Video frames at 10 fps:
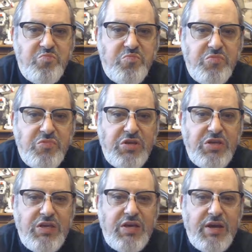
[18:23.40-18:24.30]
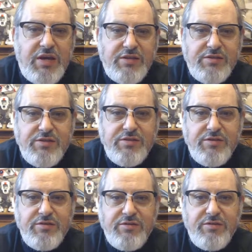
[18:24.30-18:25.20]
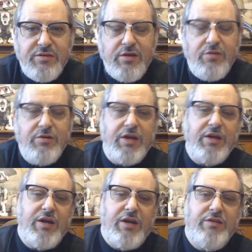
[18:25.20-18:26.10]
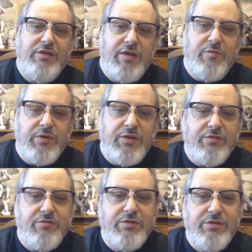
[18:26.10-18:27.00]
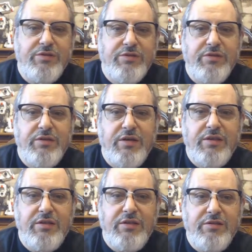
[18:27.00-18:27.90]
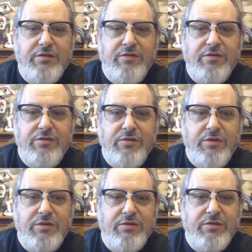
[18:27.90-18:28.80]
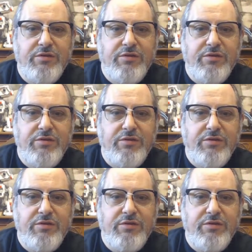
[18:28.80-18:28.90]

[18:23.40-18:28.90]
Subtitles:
Yes. Okay, I'll take one of those. I think that's a good choice.